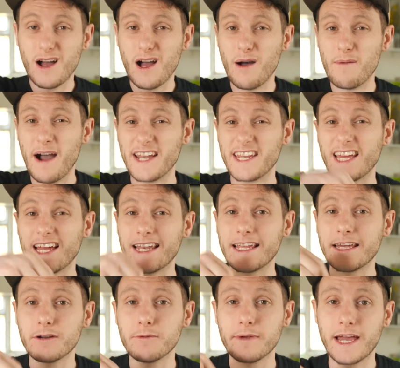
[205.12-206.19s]
I'm adding a
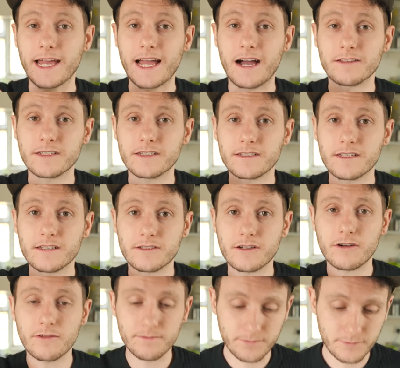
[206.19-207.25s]
little bit of Celtic sea
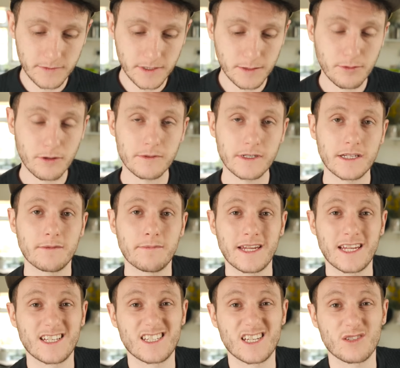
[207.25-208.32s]
salt. It's probably going to
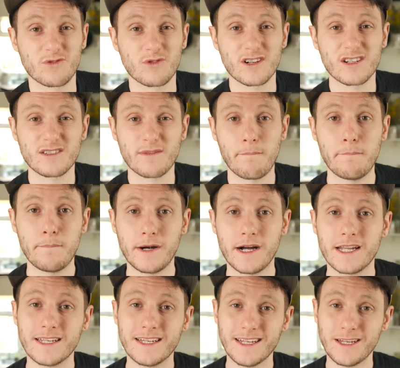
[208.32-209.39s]
make it taste worse,
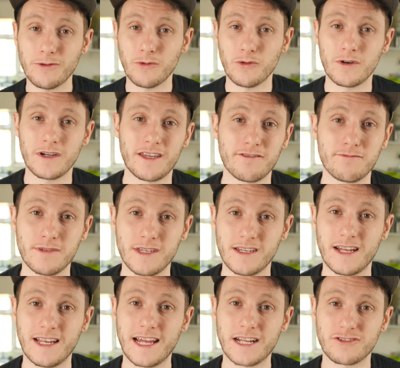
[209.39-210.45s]
but it will give me
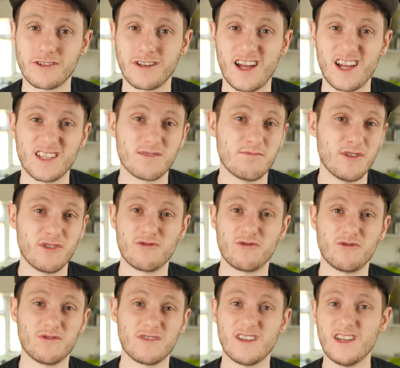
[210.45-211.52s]
electrolytes,
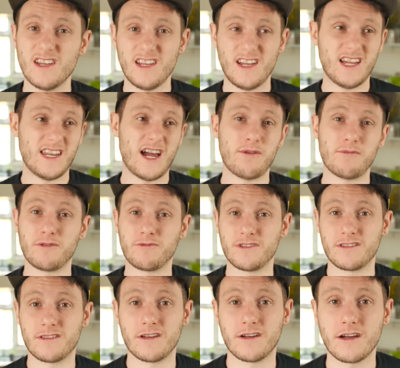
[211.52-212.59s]
minerals, and help me
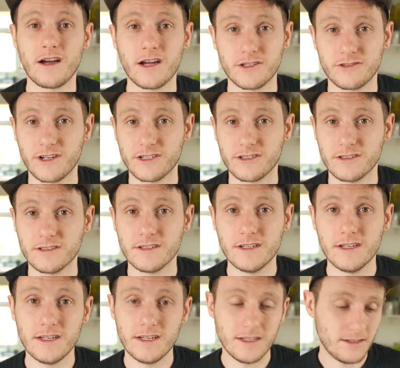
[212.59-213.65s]
with the hydration,
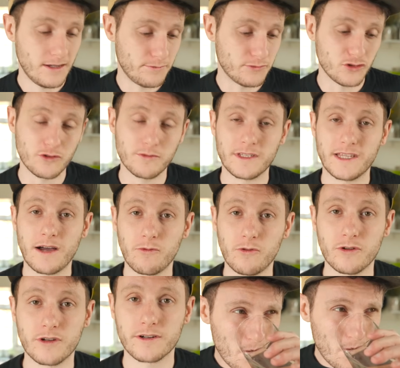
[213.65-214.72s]
absorbing that
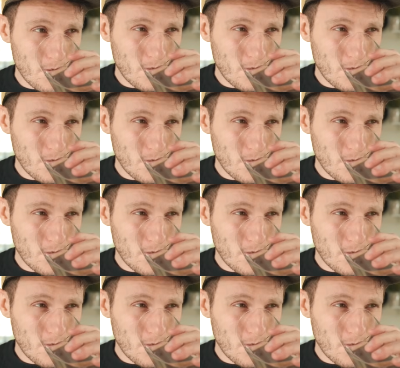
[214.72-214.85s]
water.